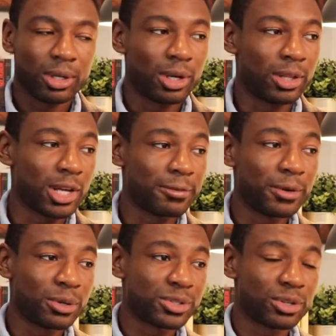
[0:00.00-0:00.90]
A lot of
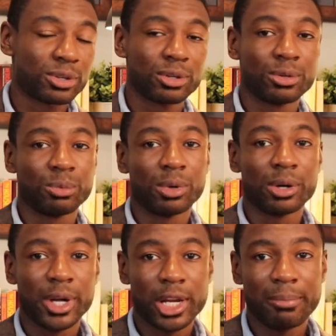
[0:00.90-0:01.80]
folks are
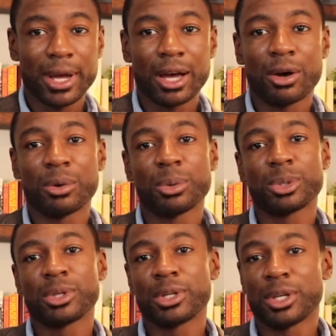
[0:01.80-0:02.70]
worried about,
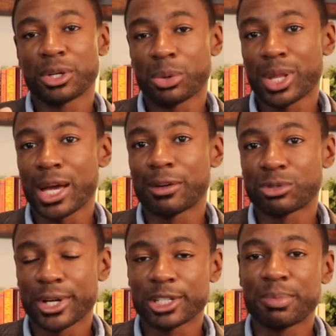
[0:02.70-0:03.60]
lack of
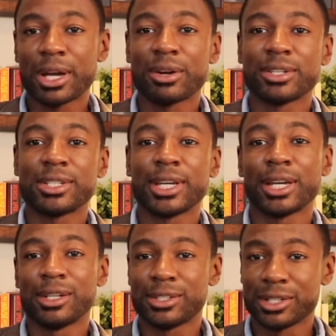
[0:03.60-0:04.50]
transparency,
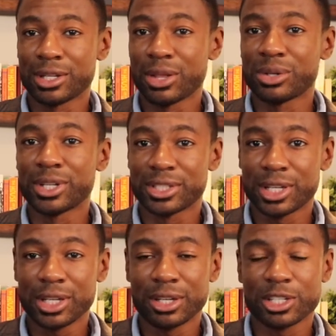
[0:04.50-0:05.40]
and is this another
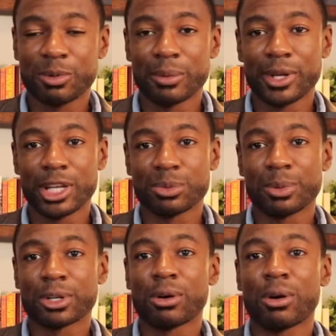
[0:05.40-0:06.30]
Tuskegee experiment, as we
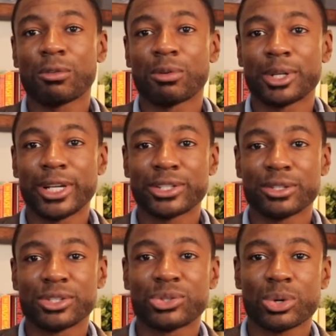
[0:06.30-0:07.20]
recall from our
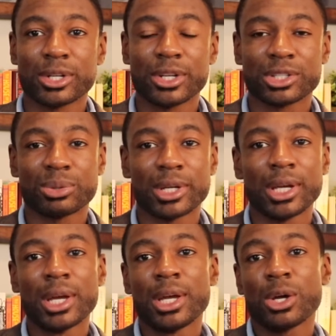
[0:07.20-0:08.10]
nation's sordid
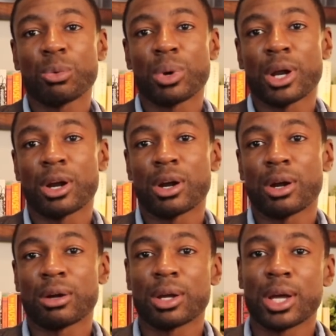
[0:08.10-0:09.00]
history,
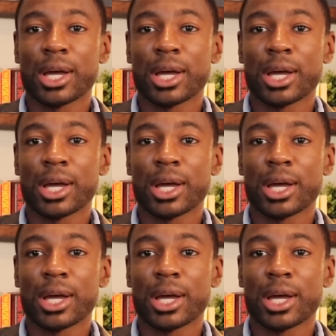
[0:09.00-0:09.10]
where